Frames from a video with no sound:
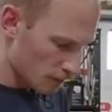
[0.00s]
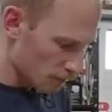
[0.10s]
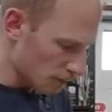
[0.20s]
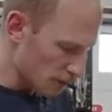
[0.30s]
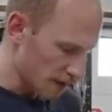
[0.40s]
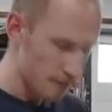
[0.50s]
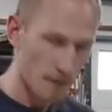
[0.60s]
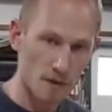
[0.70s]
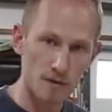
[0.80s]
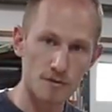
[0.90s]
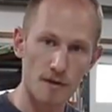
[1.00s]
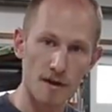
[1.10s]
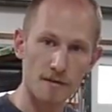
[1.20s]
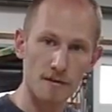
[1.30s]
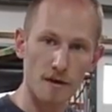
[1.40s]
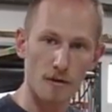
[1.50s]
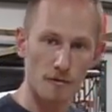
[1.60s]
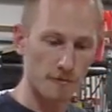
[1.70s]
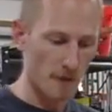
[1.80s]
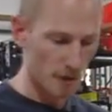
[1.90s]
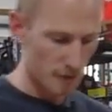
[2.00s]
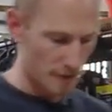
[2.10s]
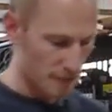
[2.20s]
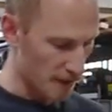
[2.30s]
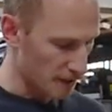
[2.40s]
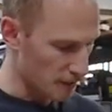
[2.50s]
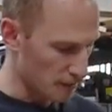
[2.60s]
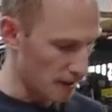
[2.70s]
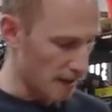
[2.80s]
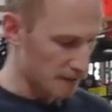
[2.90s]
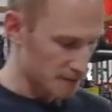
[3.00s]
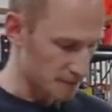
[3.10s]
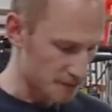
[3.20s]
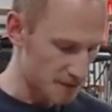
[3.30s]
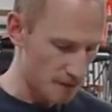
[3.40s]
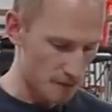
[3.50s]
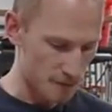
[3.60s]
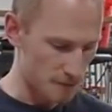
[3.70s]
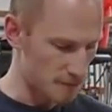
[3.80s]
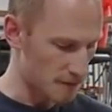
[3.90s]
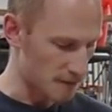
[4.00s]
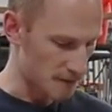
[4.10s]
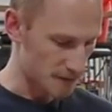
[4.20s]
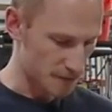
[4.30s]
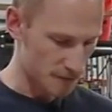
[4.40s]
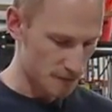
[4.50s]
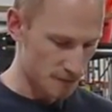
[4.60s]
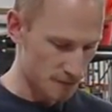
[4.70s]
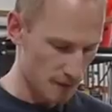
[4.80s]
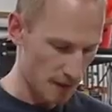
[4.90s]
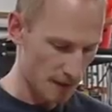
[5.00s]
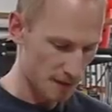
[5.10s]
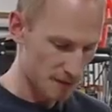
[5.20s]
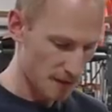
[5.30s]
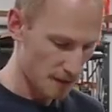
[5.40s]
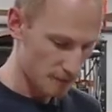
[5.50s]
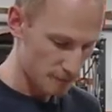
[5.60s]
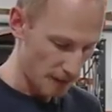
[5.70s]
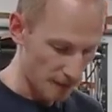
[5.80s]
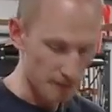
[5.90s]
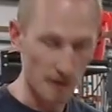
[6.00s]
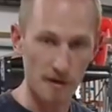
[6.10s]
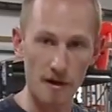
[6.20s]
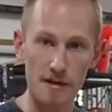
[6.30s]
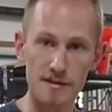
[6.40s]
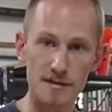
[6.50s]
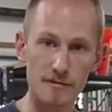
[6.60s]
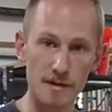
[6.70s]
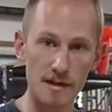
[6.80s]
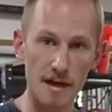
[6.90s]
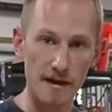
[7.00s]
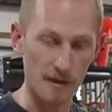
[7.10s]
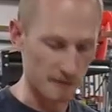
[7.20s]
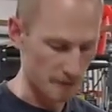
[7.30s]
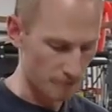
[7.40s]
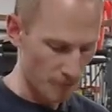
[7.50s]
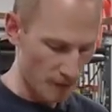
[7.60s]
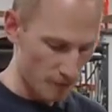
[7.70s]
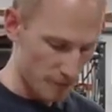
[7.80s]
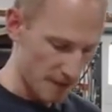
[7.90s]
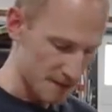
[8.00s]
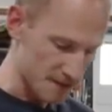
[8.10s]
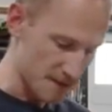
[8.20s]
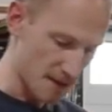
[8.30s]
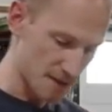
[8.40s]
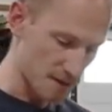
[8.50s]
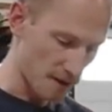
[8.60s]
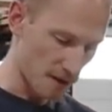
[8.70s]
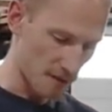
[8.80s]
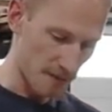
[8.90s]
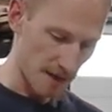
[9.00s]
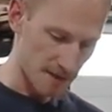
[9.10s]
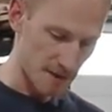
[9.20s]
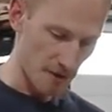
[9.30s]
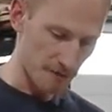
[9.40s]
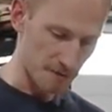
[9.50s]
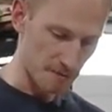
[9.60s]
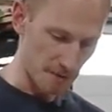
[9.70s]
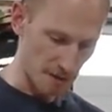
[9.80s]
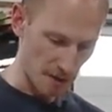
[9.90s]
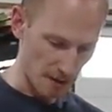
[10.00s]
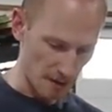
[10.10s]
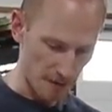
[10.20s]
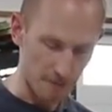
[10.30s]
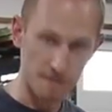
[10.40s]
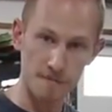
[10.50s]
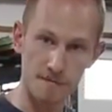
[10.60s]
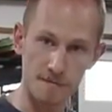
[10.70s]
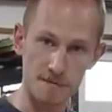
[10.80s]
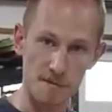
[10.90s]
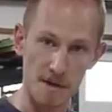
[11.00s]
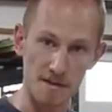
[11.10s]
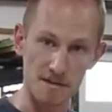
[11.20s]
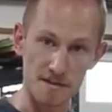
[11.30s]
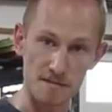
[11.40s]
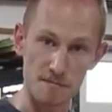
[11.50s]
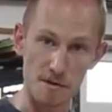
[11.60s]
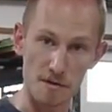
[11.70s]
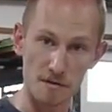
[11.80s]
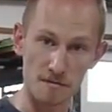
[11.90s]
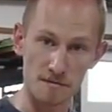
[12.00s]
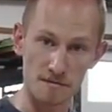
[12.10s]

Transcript: Okay, so I think I will follow up by adding some CO2 to this and argon and see what we can get out of it. But as it stands, argon by itself is really not enough to make a decent beer.